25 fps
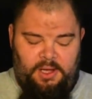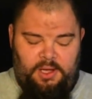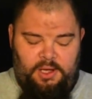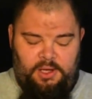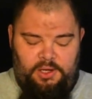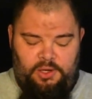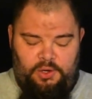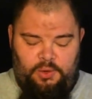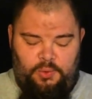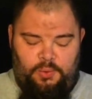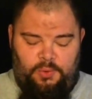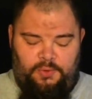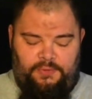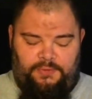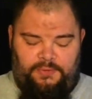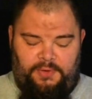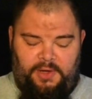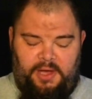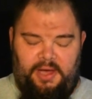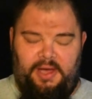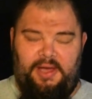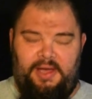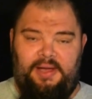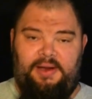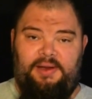you will
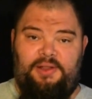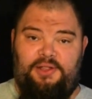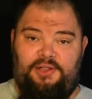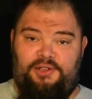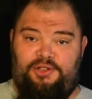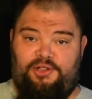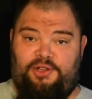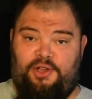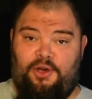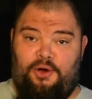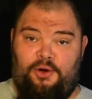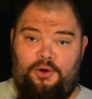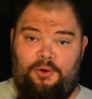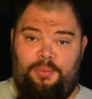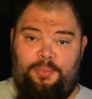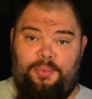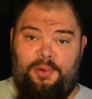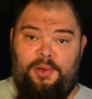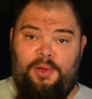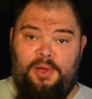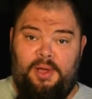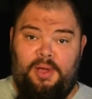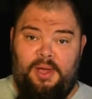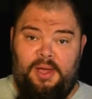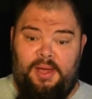find the
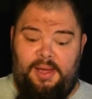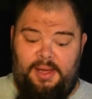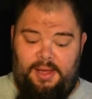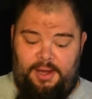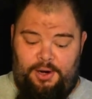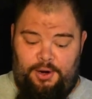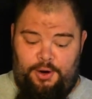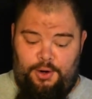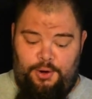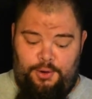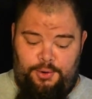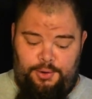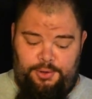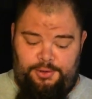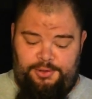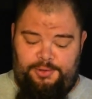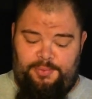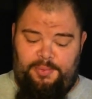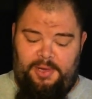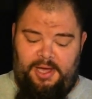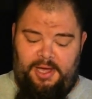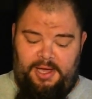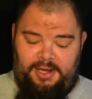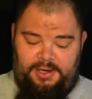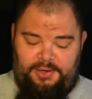scope, an owner's
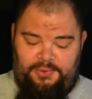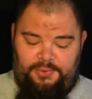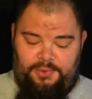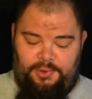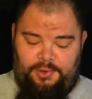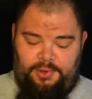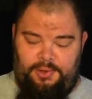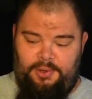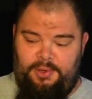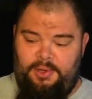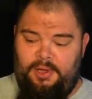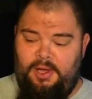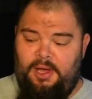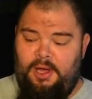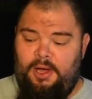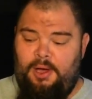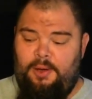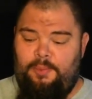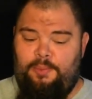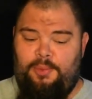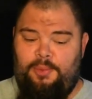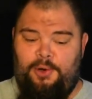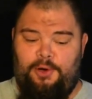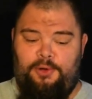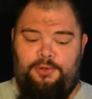manual,
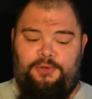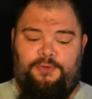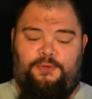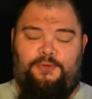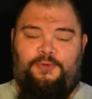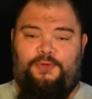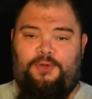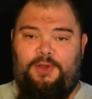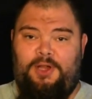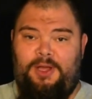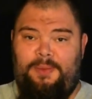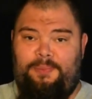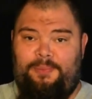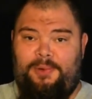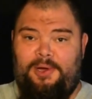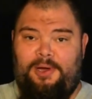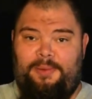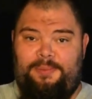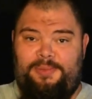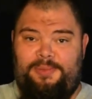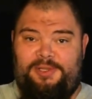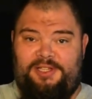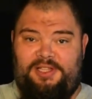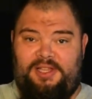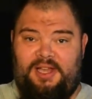both
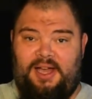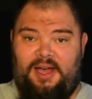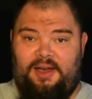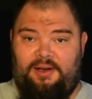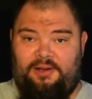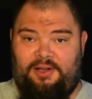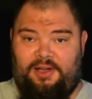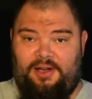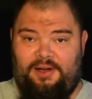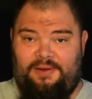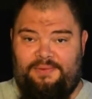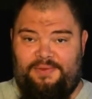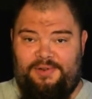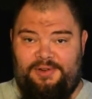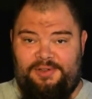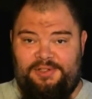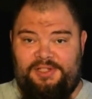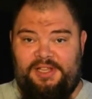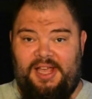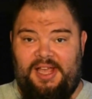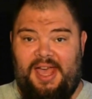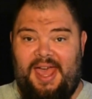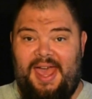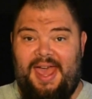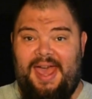flip-up style
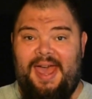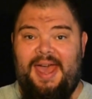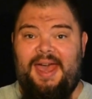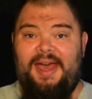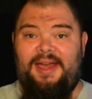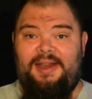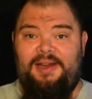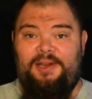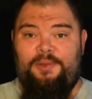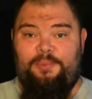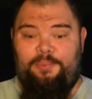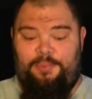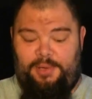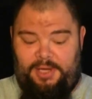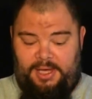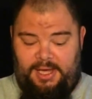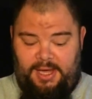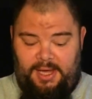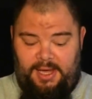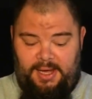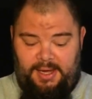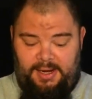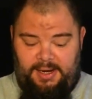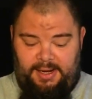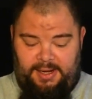covers and
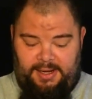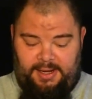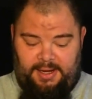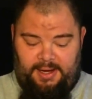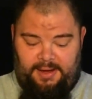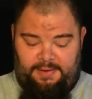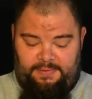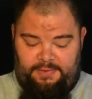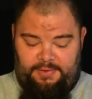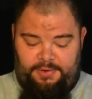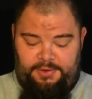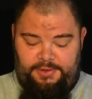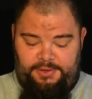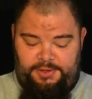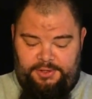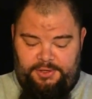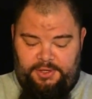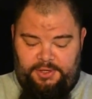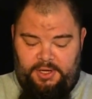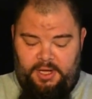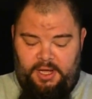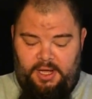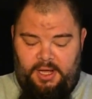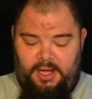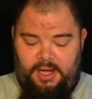bikini
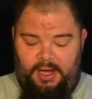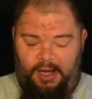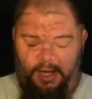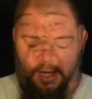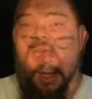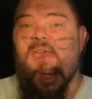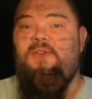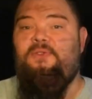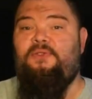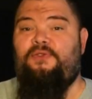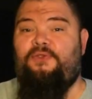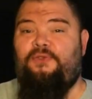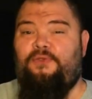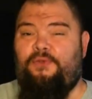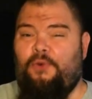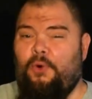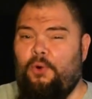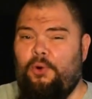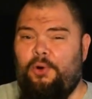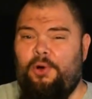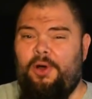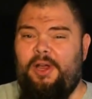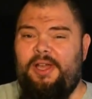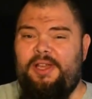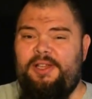covers, a
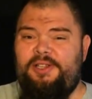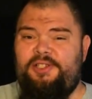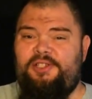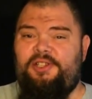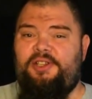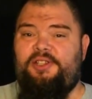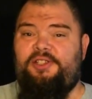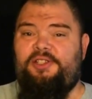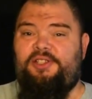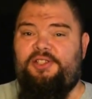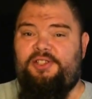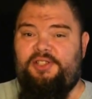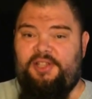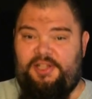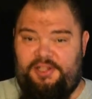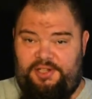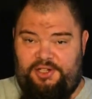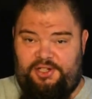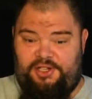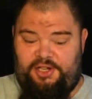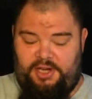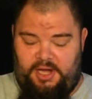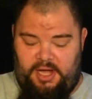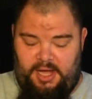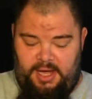4-inch
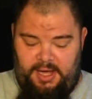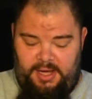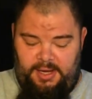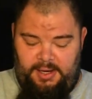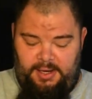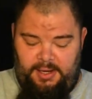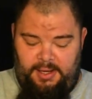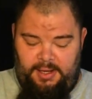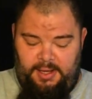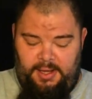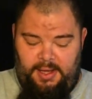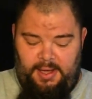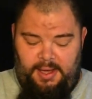sunshade,